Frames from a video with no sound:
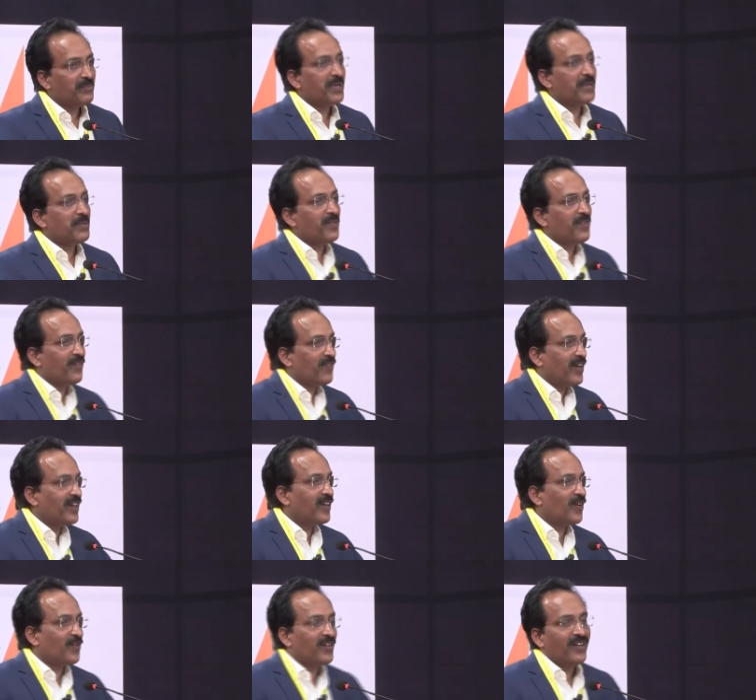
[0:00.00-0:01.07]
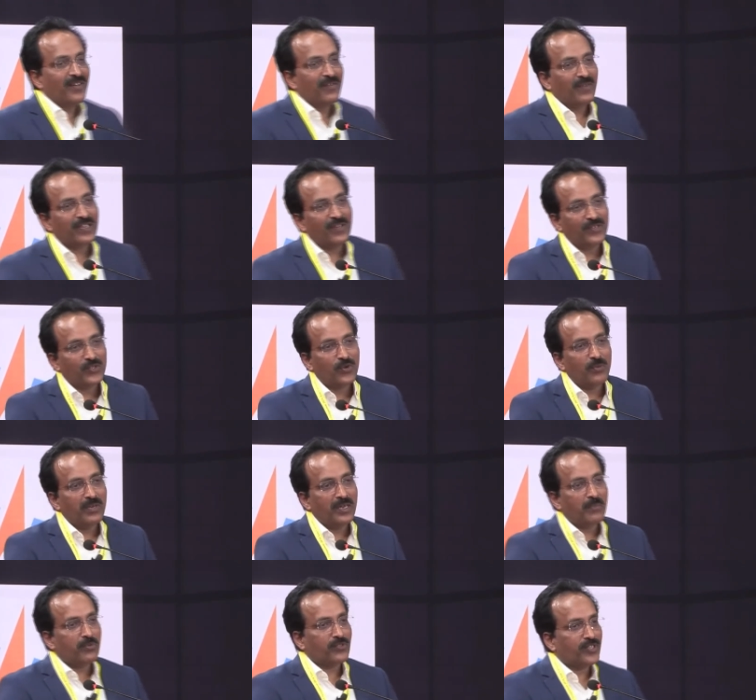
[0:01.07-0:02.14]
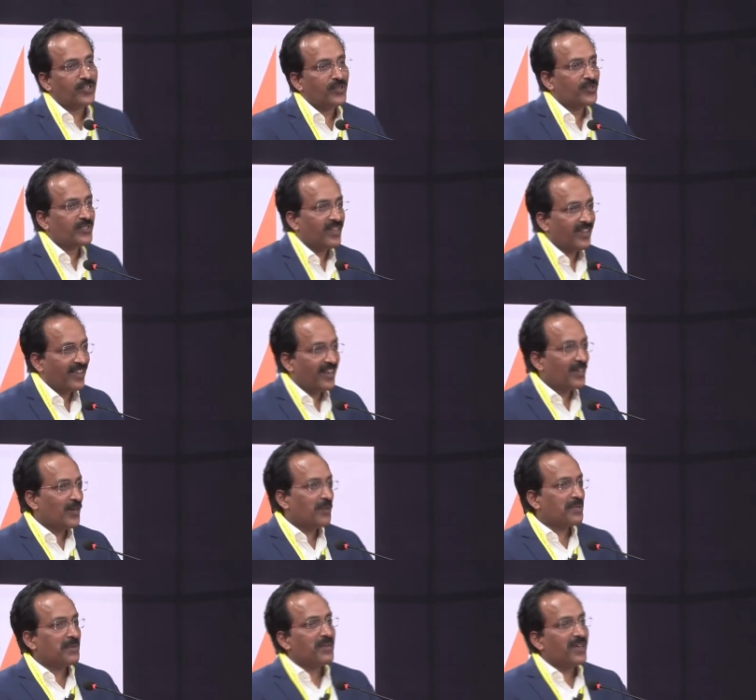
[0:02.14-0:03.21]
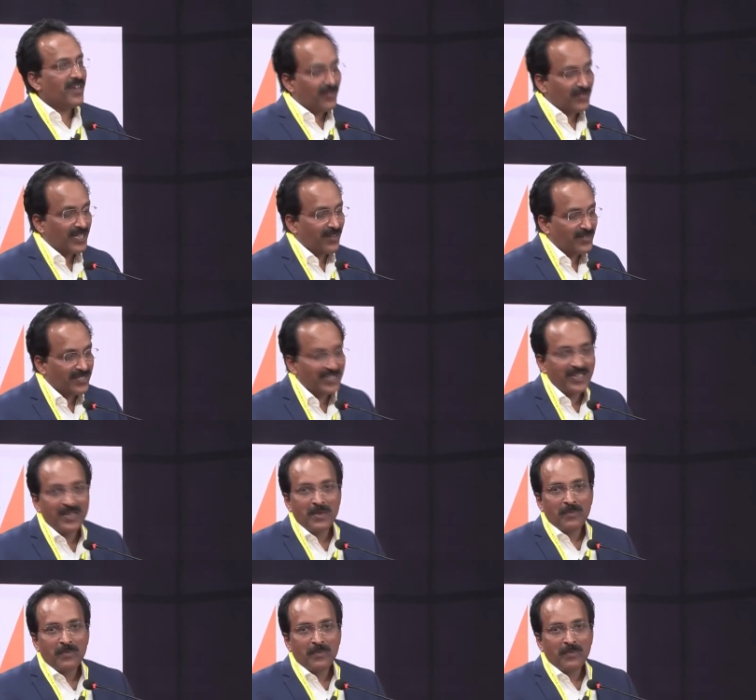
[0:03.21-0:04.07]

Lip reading: Maybe we will find out whether we should be in a position to send a helicopter by ourselves.